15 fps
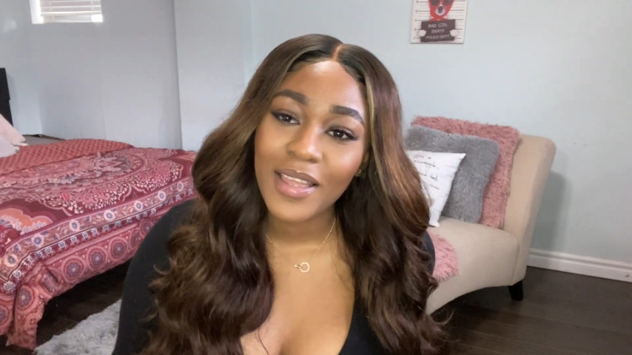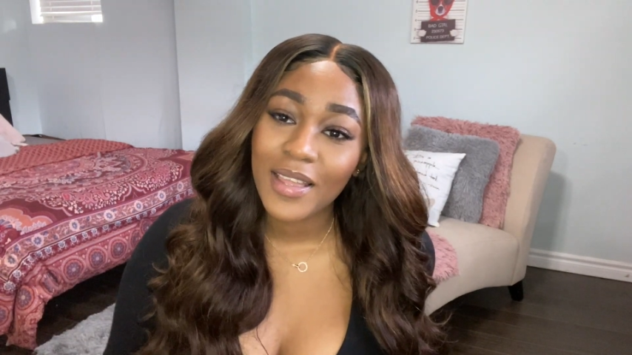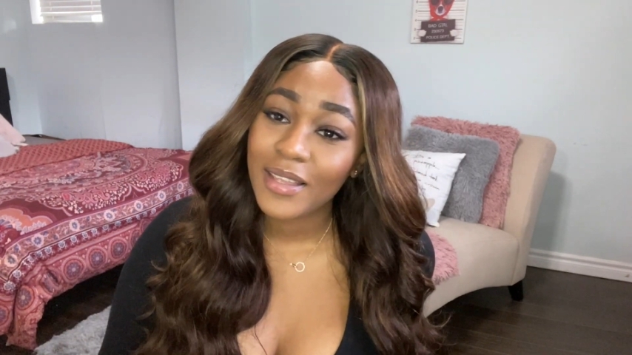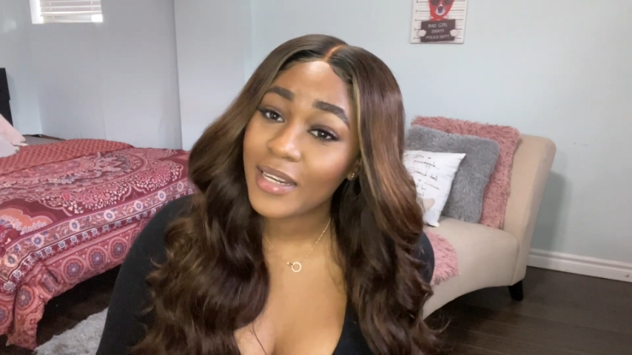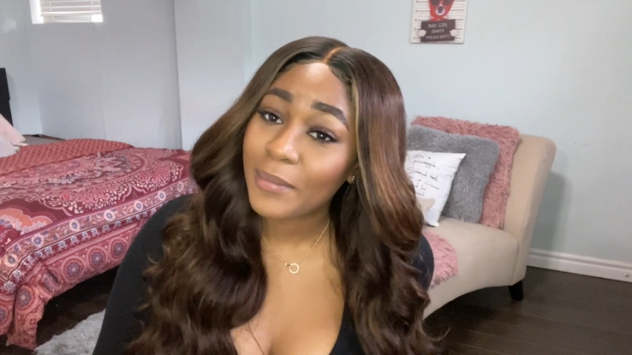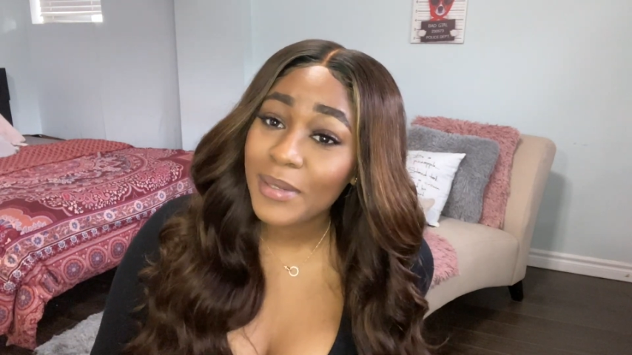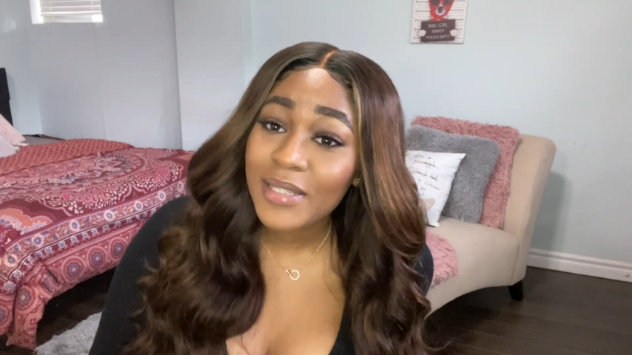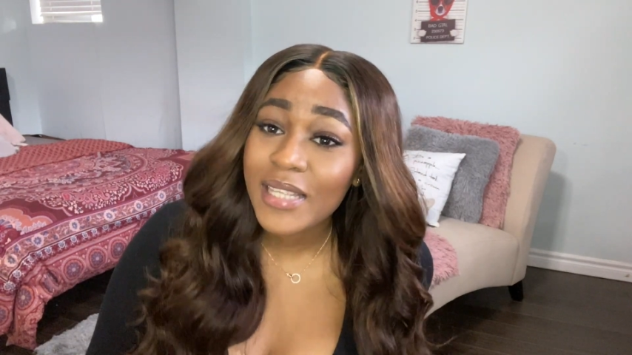
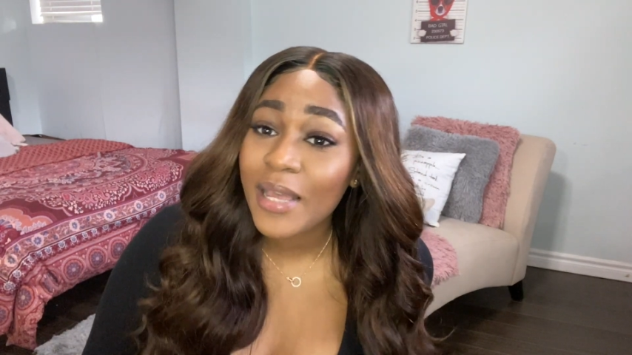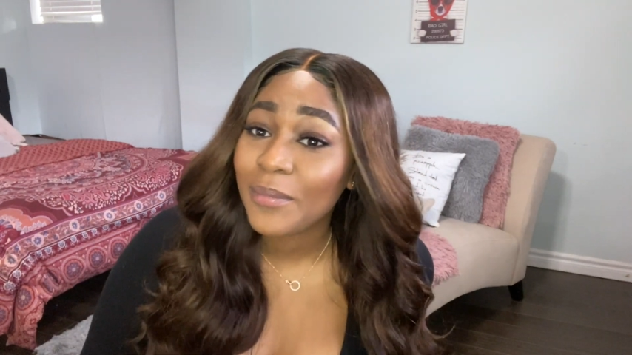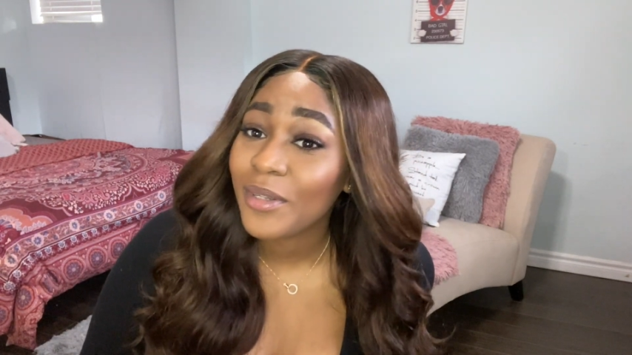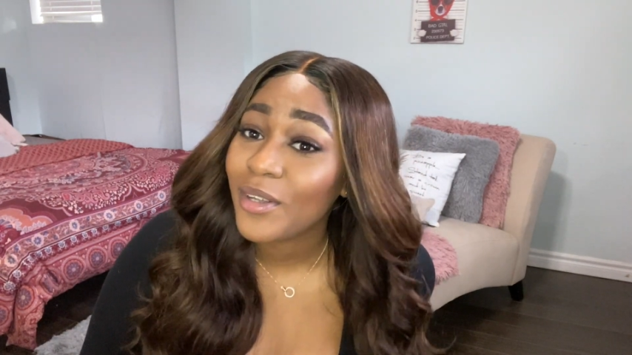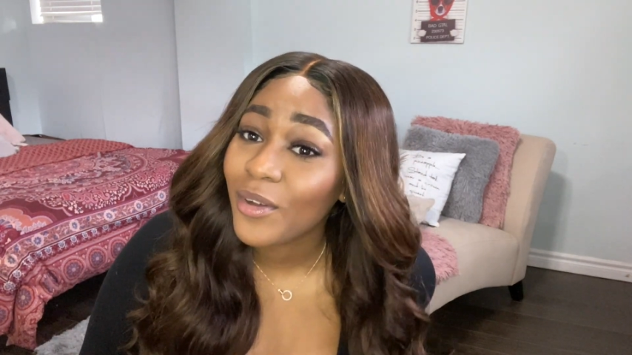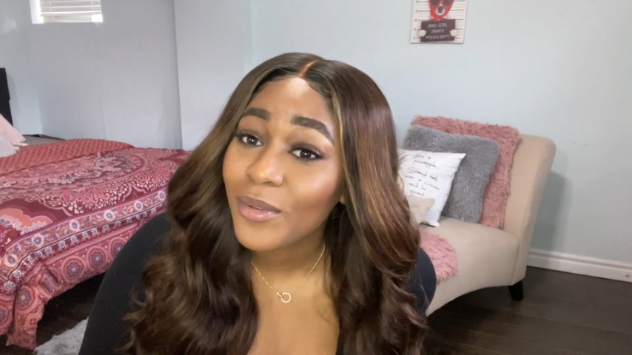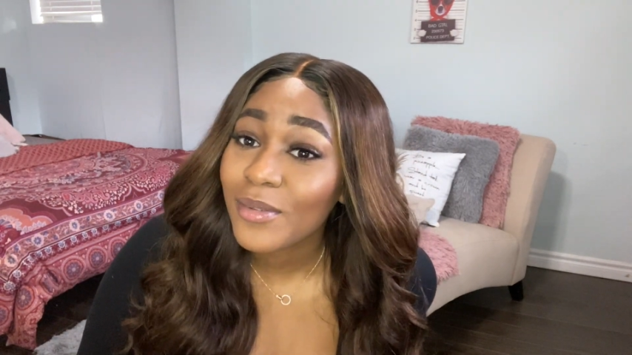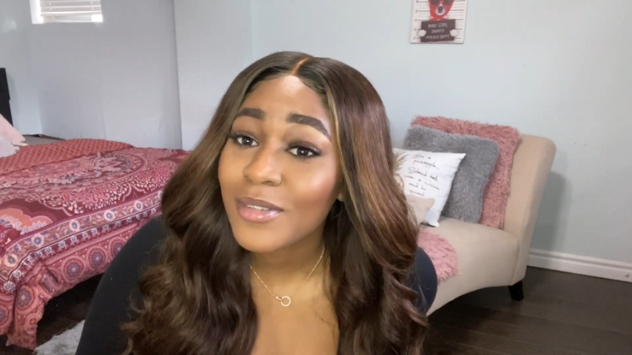the meantime, we're
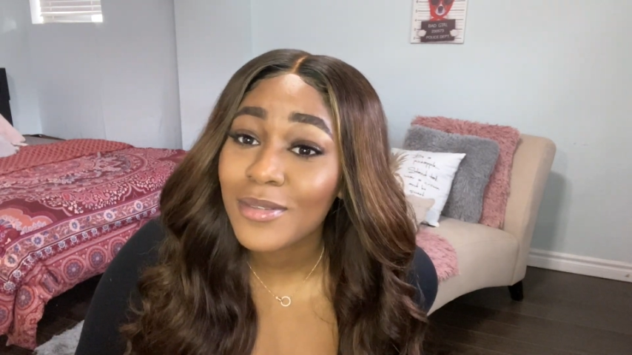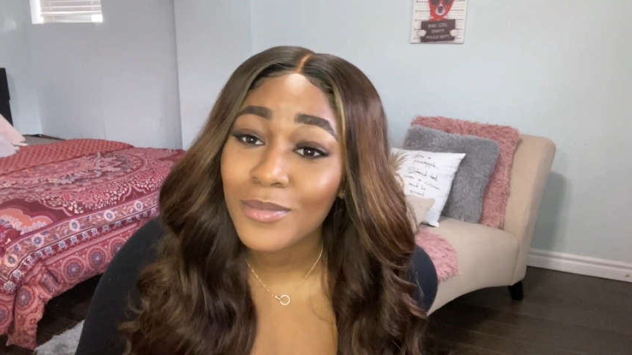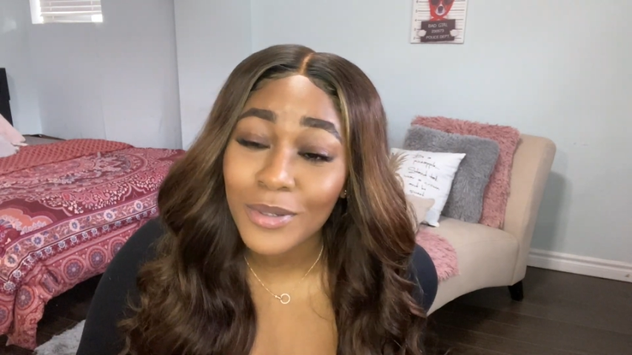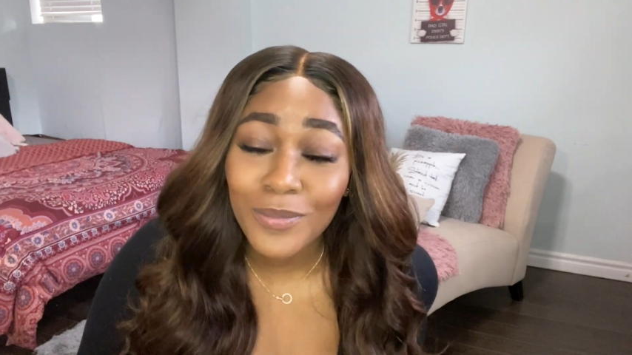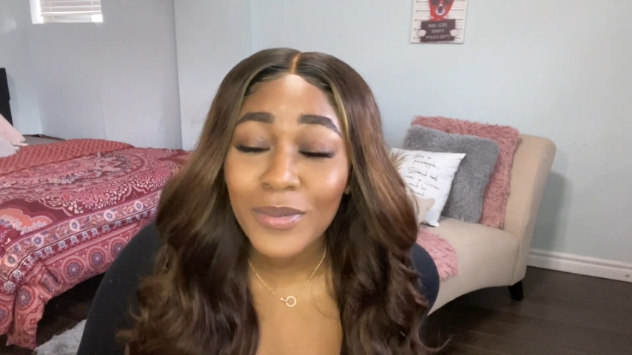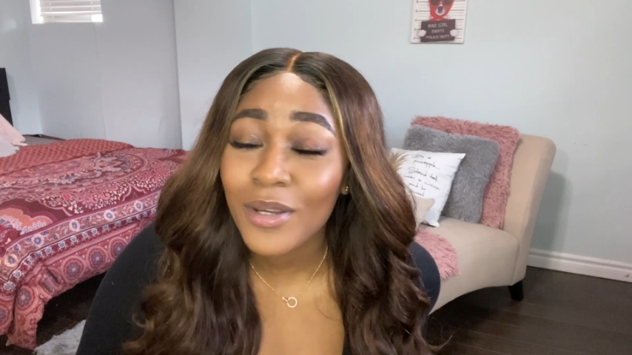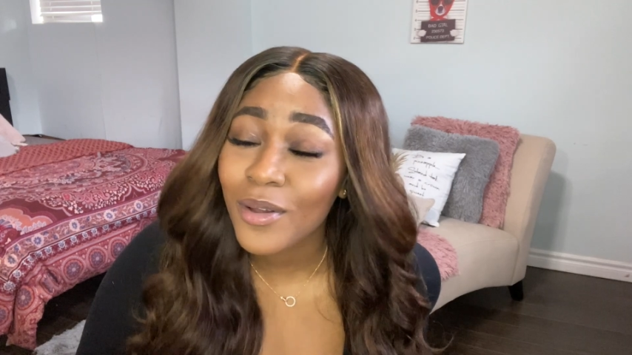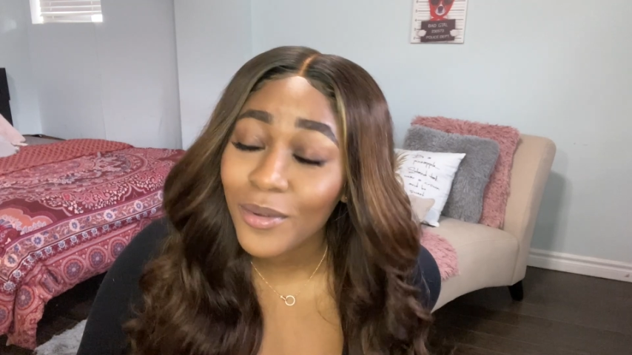
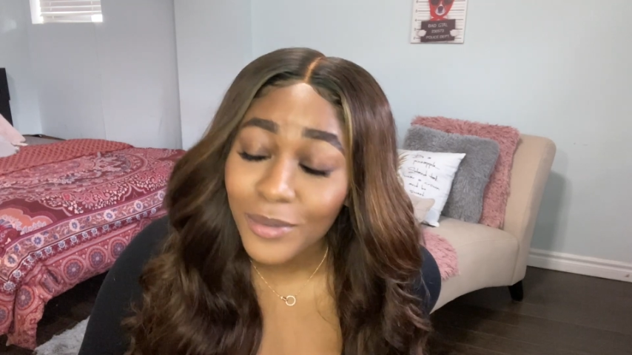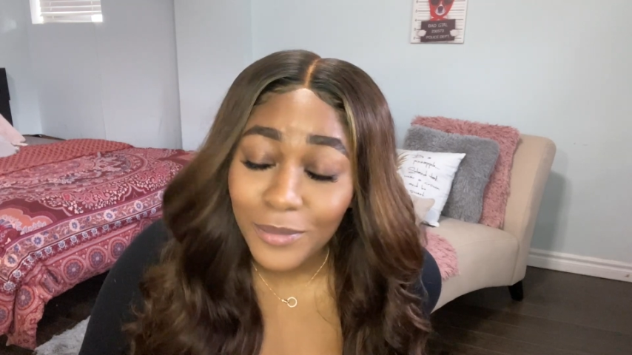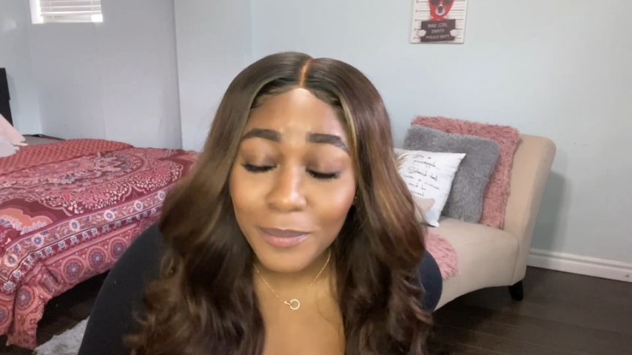gonna